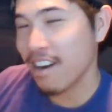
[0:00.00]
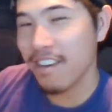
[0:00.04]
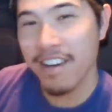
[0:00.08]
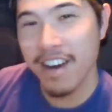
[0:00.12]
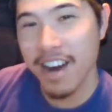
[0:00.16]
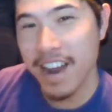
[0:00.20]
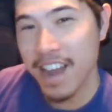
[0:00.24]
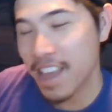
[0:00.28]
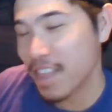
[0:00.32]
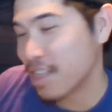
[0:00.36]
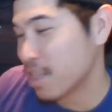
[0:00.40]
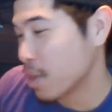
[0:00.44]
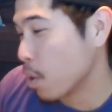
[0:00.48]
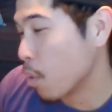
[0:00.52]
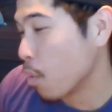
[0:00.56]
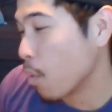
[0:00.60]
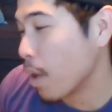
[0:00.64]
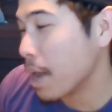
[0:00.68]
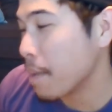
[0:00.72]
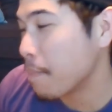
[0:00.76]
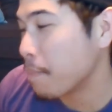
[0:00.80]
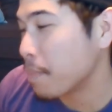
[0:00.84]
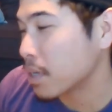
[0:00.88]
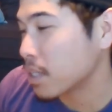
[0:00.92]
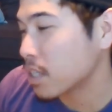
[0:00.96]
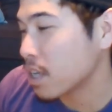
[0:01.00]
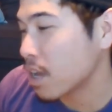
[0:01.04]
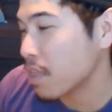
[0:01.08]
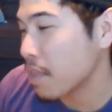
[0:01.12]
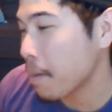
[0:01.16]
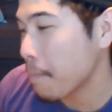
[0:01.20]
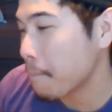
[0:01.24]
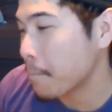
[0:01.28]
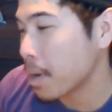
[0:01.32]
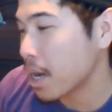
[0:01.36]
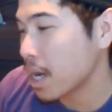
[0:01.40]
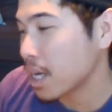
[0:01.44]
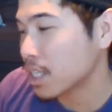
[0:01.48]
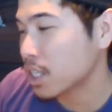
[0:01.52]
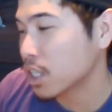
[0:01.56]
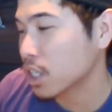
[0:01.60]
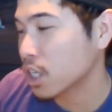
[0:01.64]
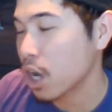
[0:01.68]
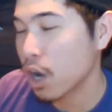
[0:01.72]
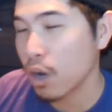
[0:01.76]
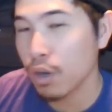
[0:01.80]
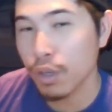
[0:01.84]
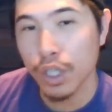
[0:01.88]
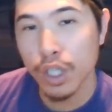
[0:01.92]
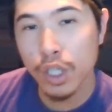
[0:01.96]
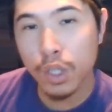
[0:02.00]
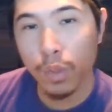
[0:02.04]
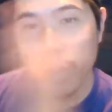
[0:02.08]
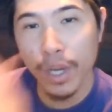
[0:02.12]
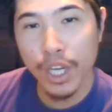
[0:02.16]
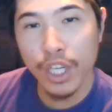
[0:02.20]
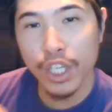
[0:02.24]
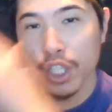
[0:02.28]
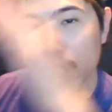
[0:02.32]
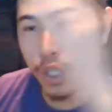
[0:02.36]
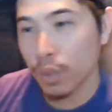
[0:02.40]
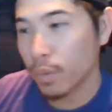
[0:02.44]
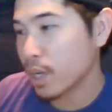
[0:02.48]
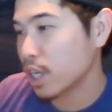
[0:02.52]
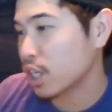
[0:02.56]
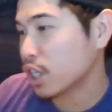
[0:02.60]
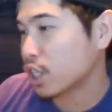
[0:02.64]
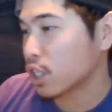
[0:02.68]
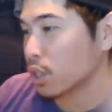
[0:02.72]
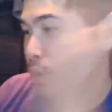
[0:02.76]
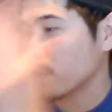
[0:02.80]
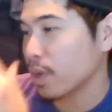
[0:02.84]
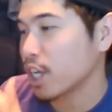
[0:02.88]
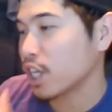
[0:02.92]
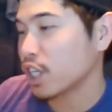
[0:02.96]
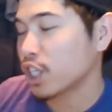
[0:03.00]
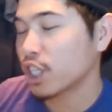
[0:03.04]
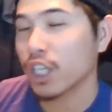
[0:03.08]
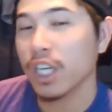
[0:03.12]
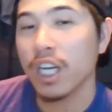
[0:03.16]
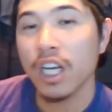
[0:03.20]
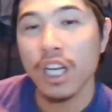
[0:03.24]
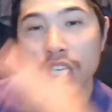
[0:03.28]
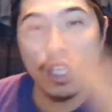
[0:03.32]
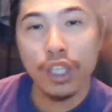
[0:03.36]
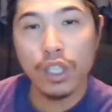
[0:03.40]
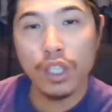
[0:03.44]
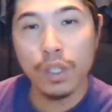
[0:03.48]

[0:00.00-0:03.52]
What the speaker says: Alright, the wipers on the bus go swish, swish, swish,